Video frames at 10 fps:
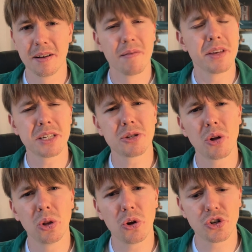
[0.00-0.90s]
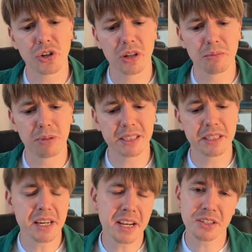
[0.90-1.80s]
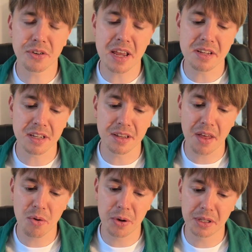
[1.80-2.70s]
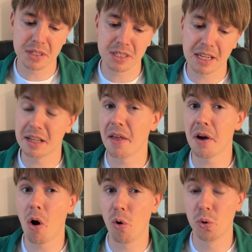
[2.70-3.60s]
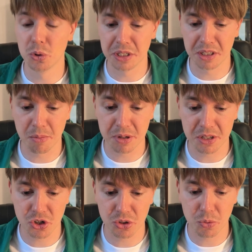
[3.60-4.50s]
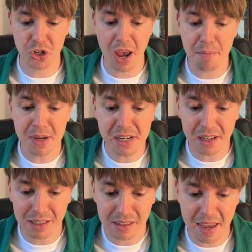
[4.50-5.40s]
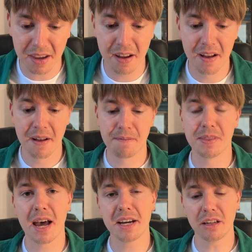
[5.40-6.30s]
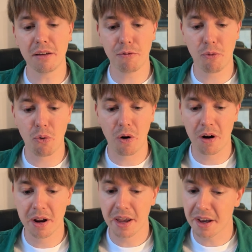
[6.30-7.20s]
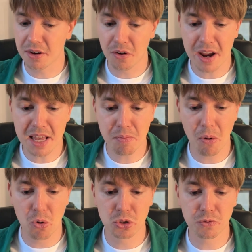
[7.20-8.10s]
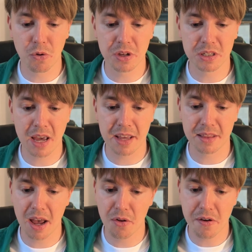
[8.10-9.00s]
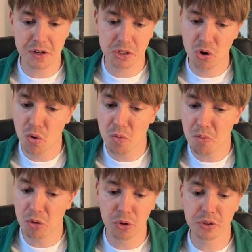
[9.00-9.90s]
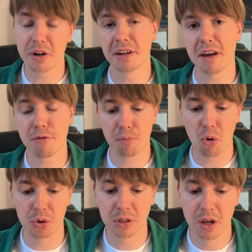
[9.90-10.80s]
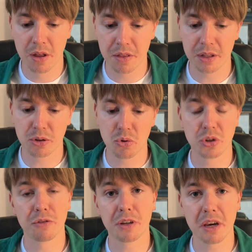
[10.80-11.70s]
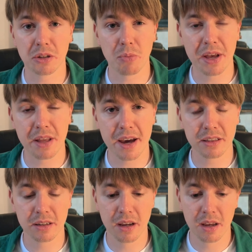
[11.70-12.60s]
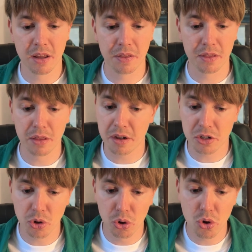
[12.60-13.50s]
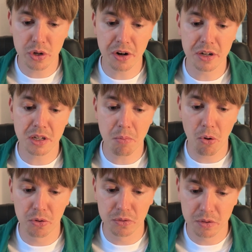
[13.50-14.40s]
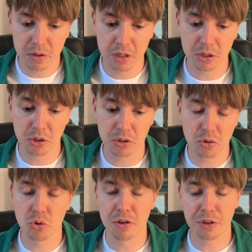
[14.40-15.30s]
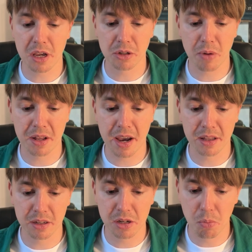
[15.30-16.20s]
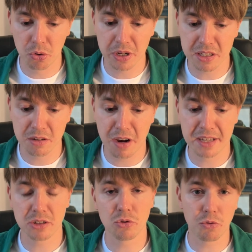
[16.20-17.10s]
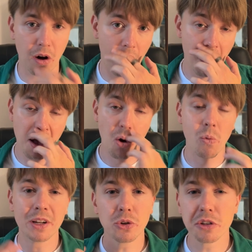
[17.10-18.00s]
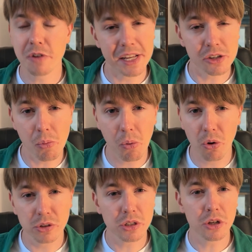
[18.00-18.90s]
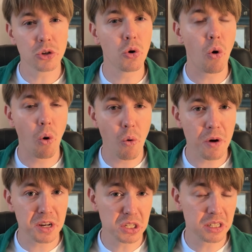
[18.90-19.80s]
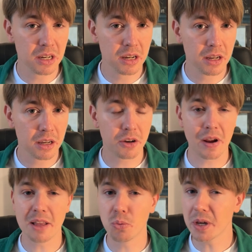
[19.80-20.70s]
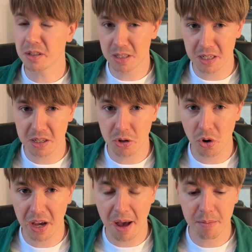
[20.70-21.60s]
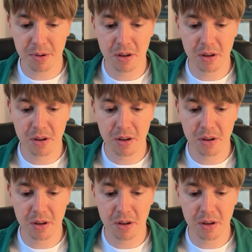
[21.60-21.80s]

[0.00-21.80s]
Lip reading: This is all logical, but he has created another weakness, another hole in the position, which I immediately take. Knight e4. A great post for this knight. Now there is no longer an f-pawn that could have kicked my knight. There's no longer a d-pawn that could have kicked my knight. The d-pawn has advanced too far. When you advance your pawns, you always create weaknesses in your camp.